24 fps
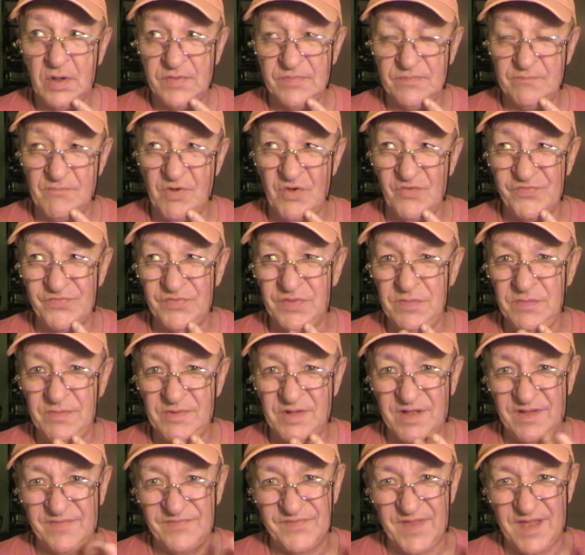mostly
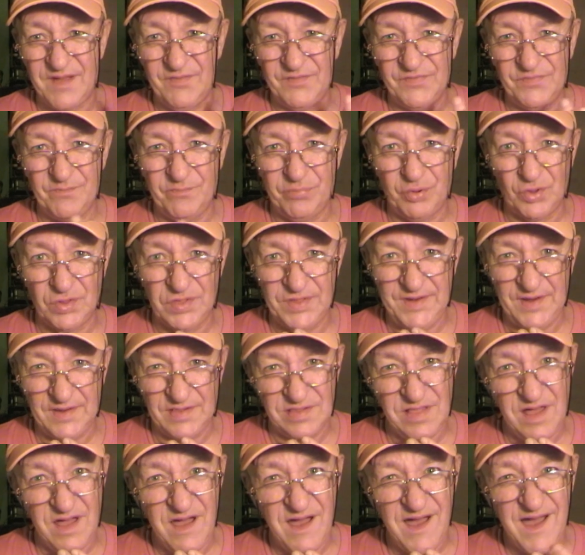because I was bullied a
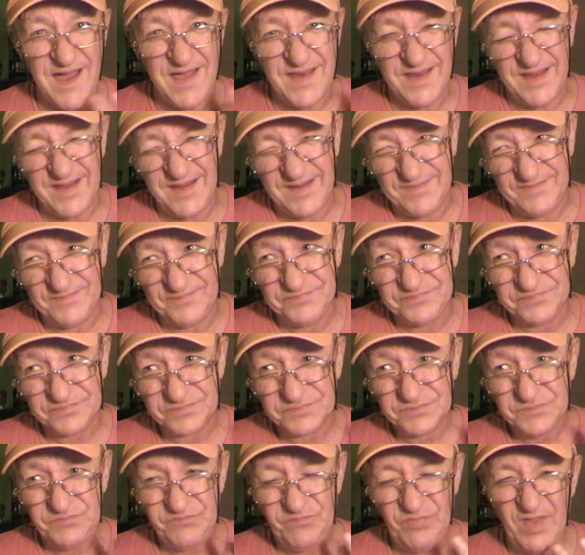lot, and
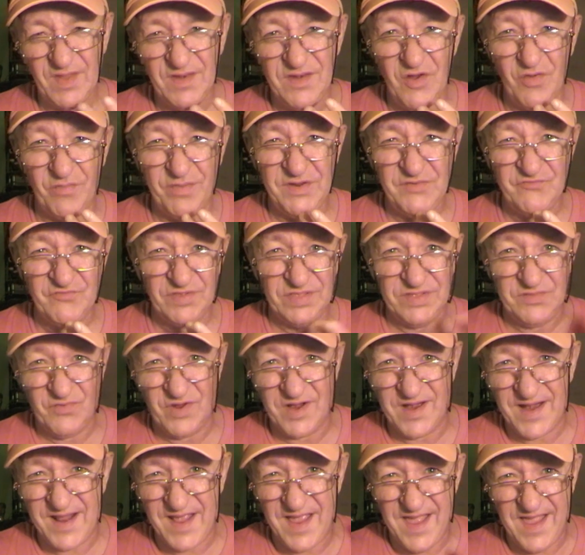nobody really
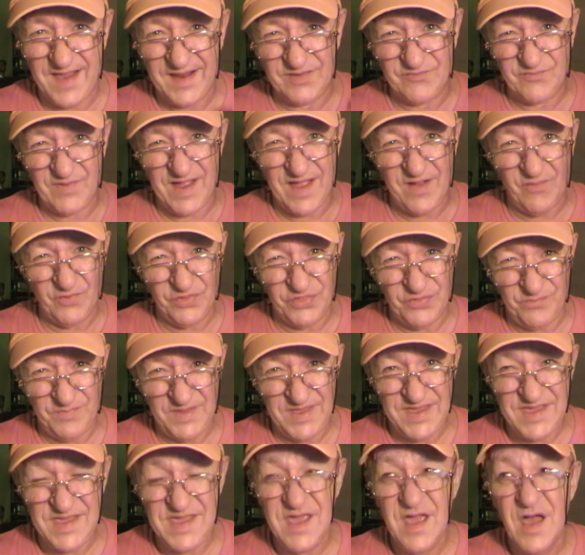wanted to hang around with
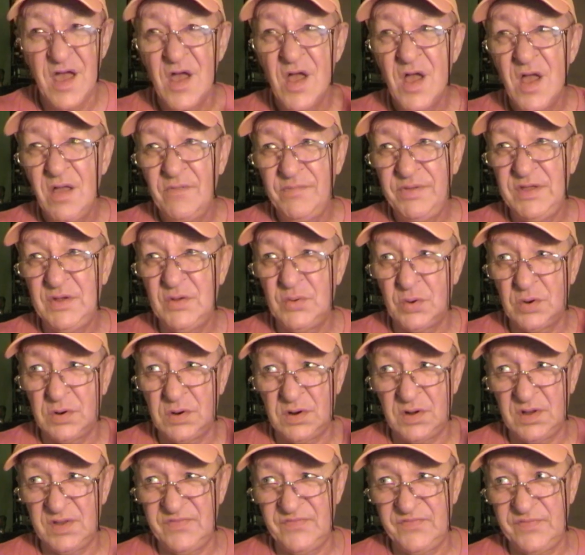me
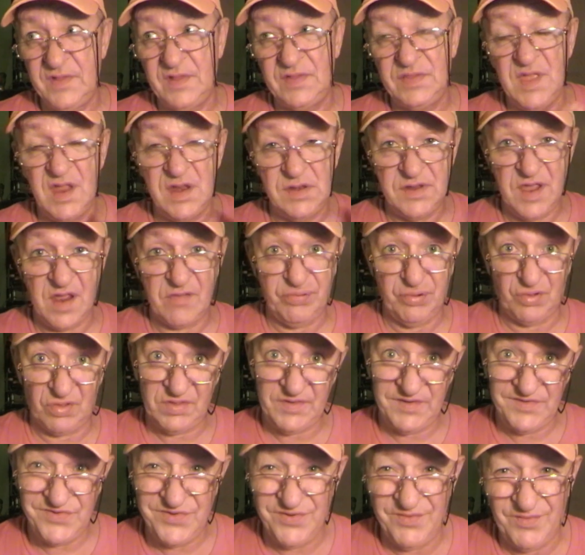because then they'd get
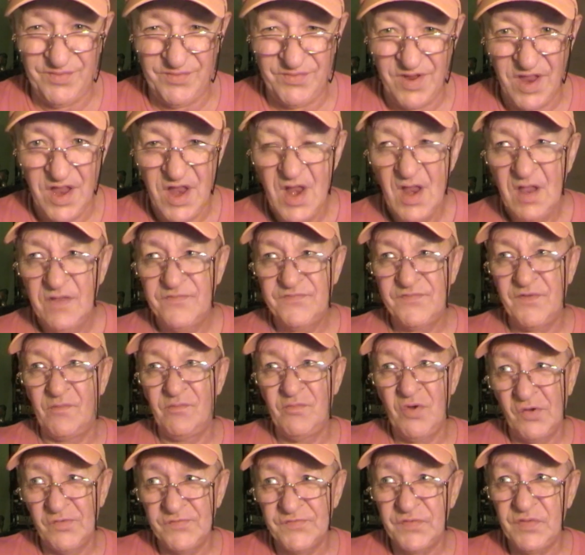bullied too. So
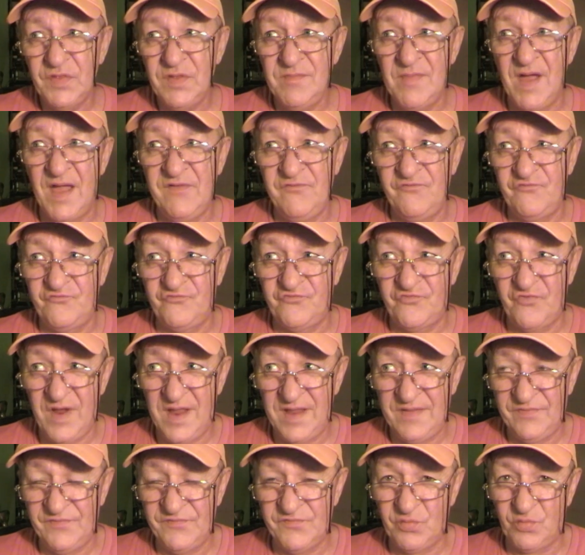mostly my
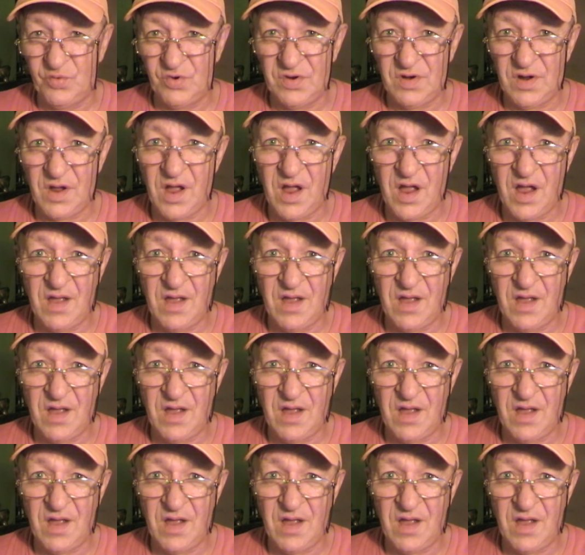friends were